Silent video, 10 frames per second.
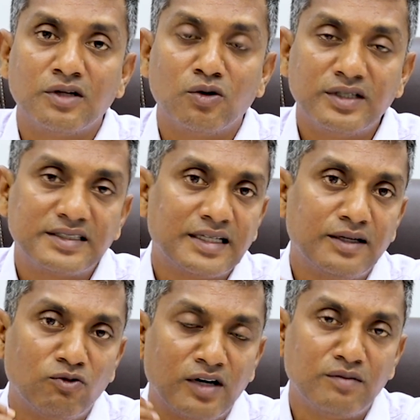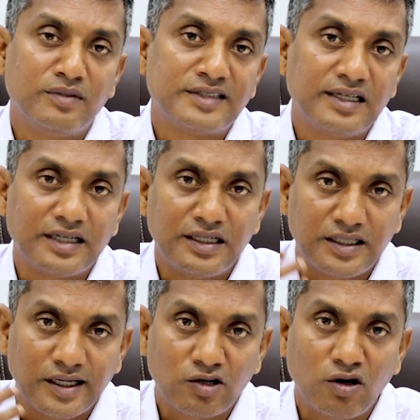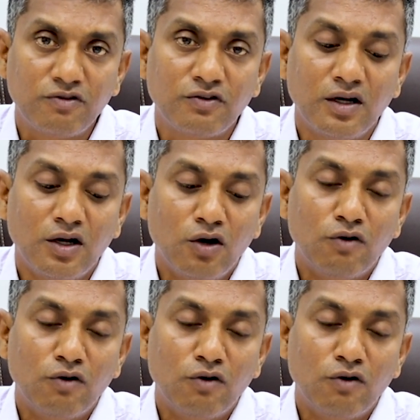So now this can, one missile can take off